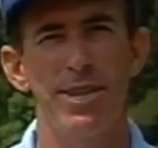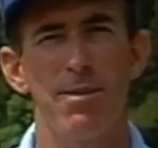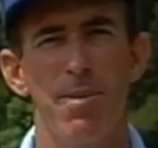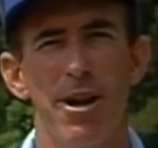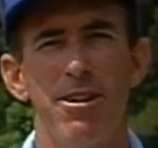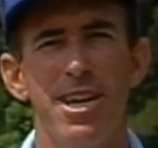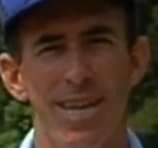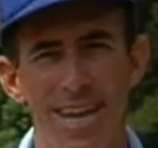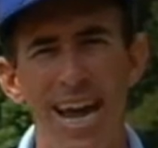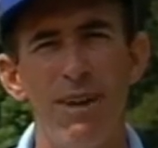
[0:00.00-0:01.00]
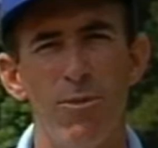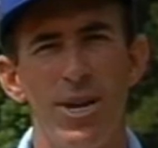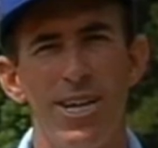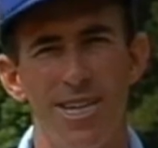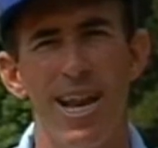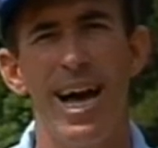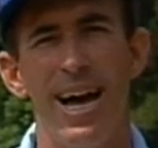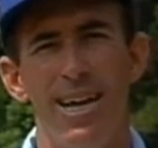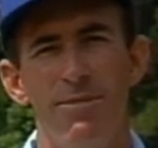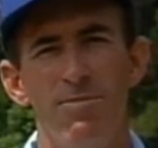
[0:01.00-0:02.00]
the player get down when they
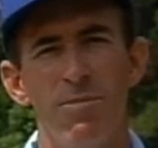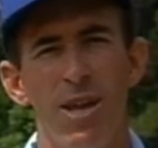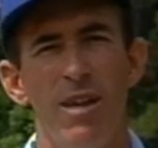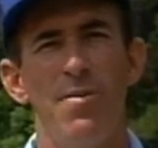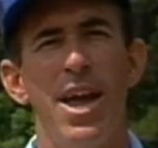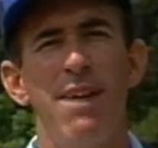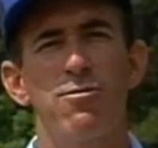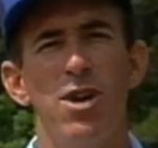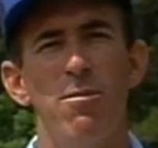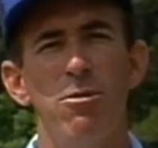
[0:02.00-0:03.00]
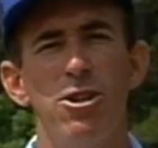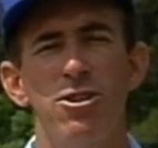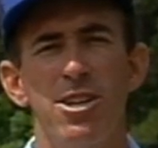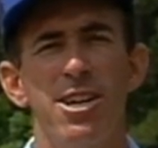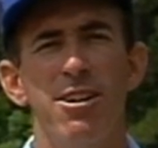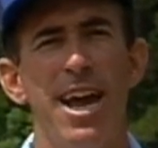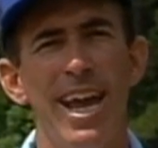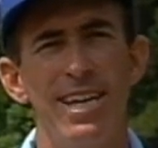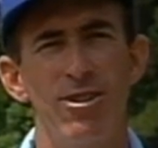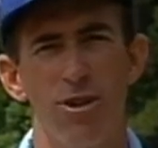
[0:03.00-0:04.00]
slide. If they have trouble using their
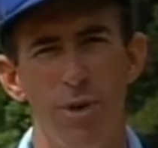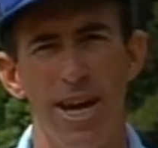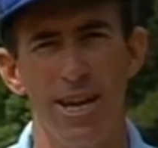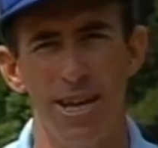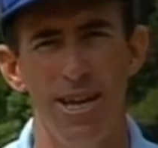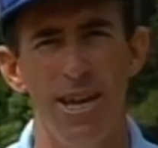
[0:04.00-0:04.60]
hands correctly,